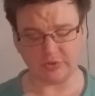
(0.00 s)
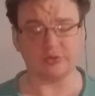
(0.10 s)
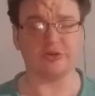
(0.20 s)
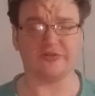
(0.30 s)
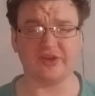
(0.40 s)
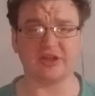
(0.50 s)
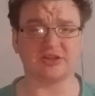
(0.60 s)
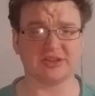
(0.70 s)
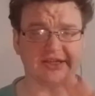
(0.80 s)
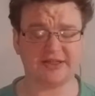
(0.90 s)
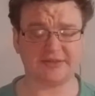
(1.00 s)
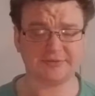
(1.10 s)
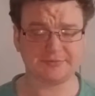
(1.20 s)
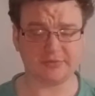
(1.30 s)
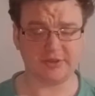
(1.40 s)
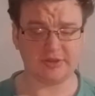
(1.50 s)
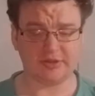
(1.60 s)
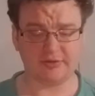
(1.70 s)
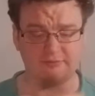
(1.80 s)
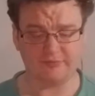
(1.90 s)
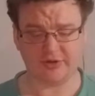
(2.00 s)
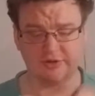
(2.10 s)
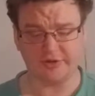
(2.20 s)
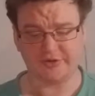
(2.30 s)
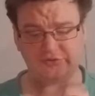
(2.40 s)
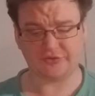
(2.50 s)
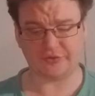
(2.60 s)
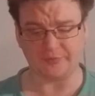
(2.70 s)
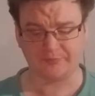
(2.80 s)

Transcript: do the fingers again, various